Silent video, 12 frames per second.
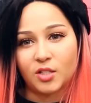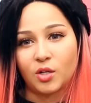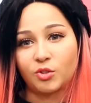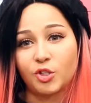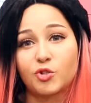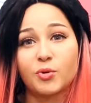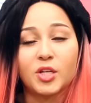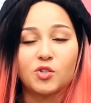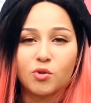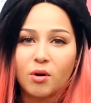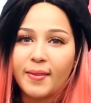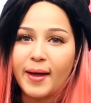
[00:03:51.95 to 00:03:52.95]
So did you
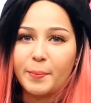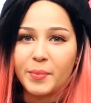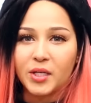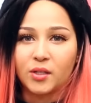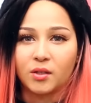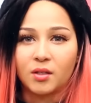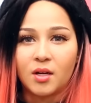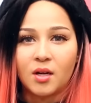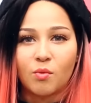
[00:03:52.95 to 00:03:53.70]
enjoy that meal?